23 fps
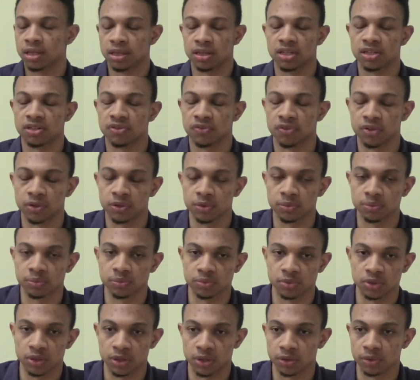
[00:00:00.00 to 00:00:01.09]
this
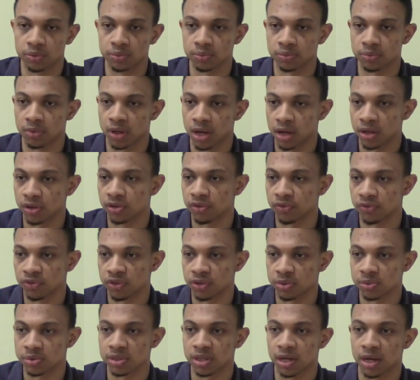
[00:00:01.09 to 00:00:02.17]
film, you know, other
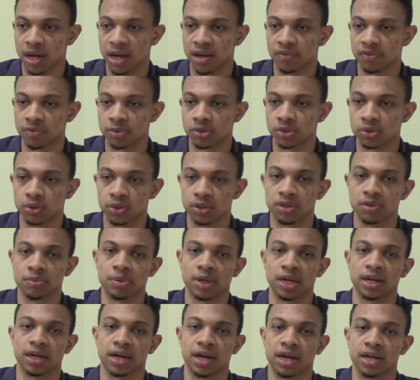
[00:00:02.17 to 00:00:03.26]
films that have a majority of
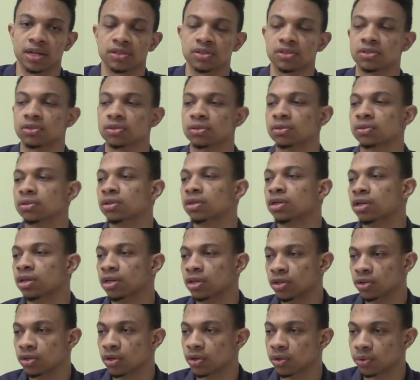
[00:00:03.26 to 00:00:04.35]
Black casts,
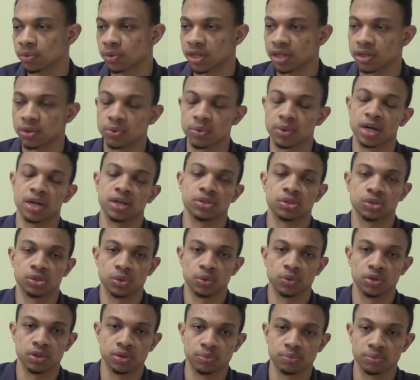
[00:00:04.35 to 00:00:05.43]
you know, they do not
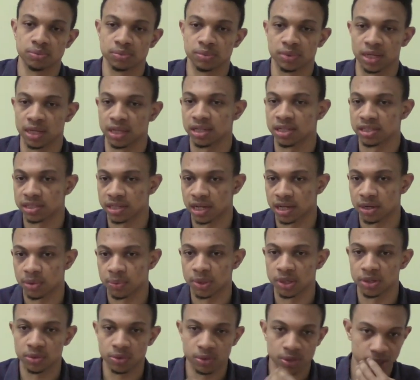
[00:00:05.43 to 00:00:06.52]
show them in this kind
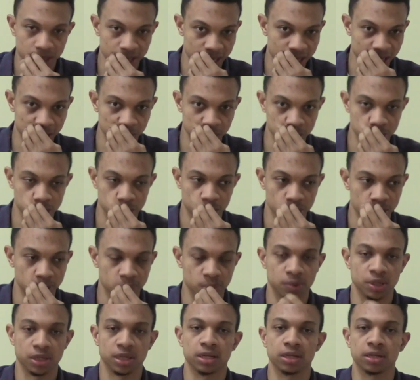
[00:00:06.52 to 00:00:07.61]
of way. They don't show
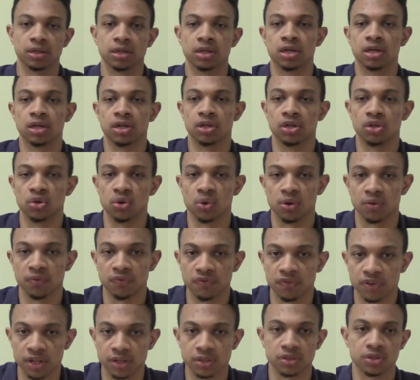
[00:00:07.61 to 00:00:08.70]
them being, you know,
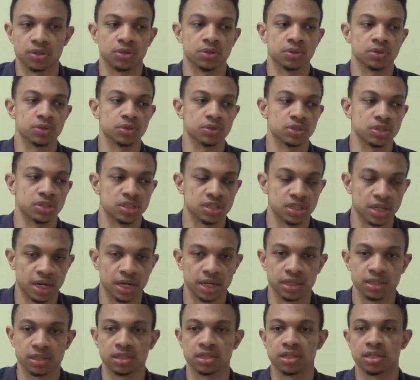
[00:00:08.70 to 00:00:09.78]
inventors,
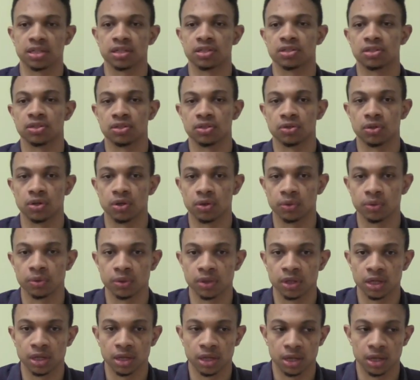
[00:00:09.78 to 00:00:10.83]
scientists, you know,